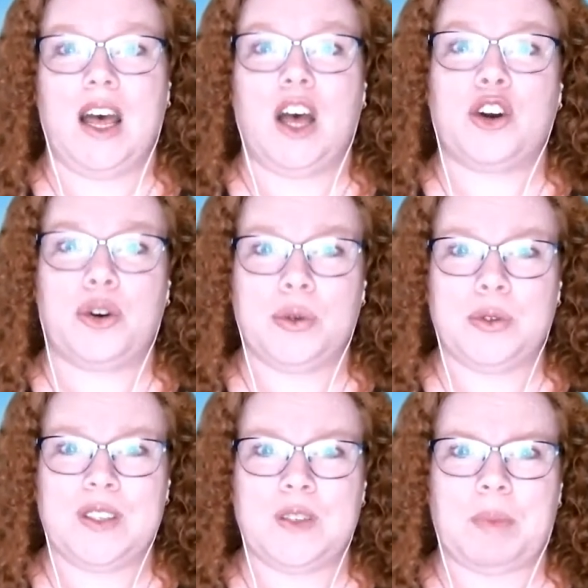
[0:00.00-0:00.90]
Accruals
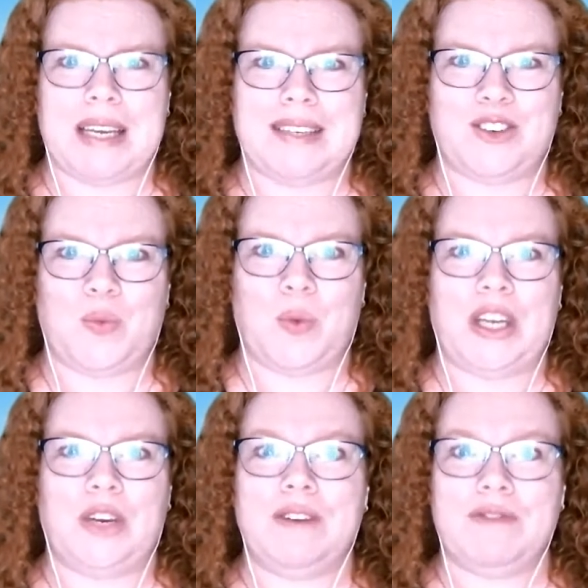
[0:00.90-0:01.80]
is based on when
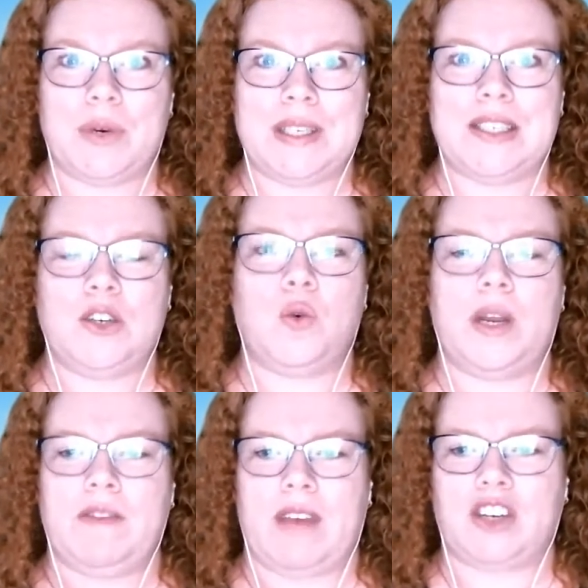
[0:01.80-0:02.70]
you're invoicing or when
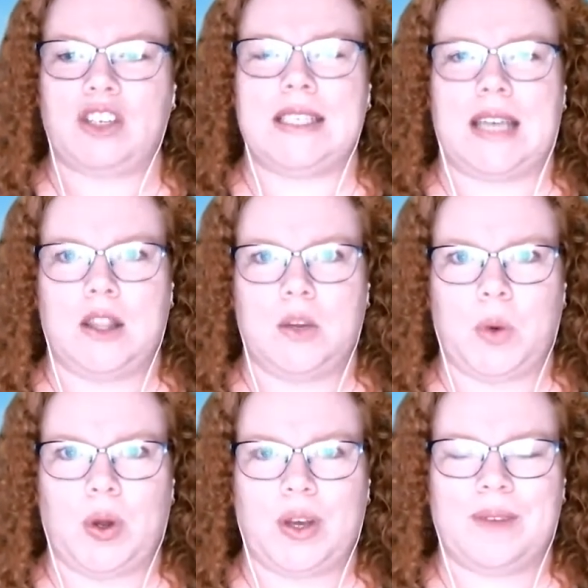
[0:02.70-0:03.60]
you've actually done the
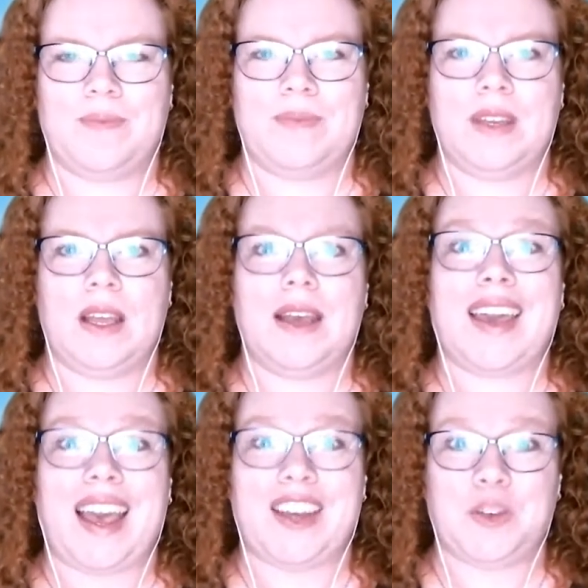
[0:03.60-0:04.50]
work.
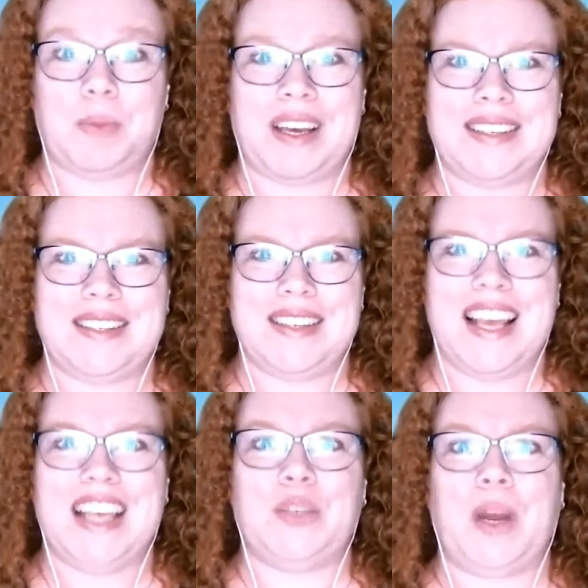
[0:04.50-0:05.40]
Cash-based
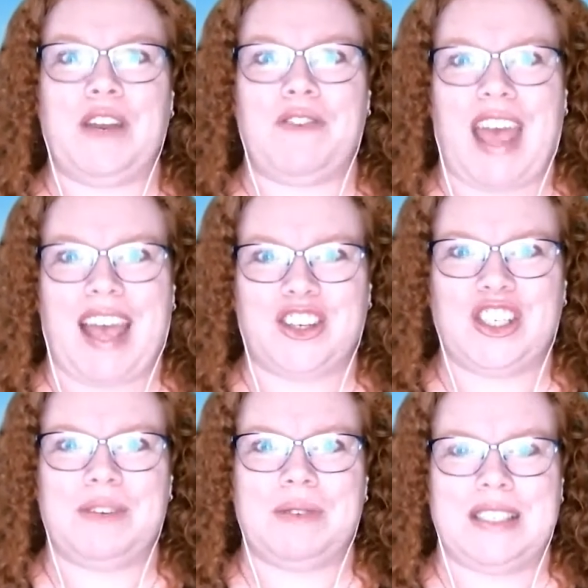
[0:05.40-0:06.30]
is when you've
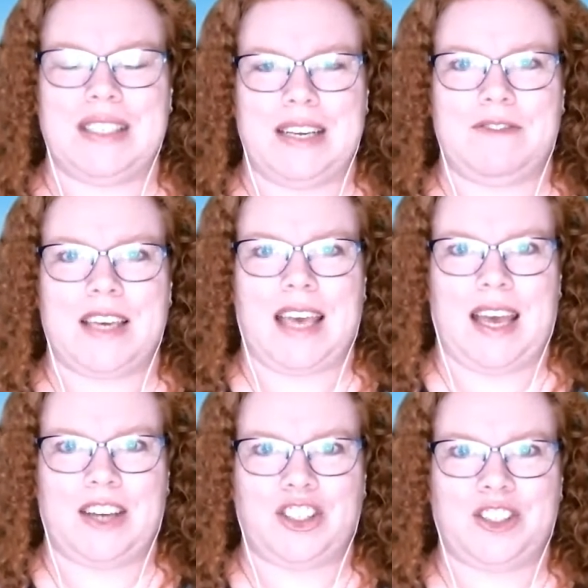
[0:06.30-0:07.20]
actually received the cash.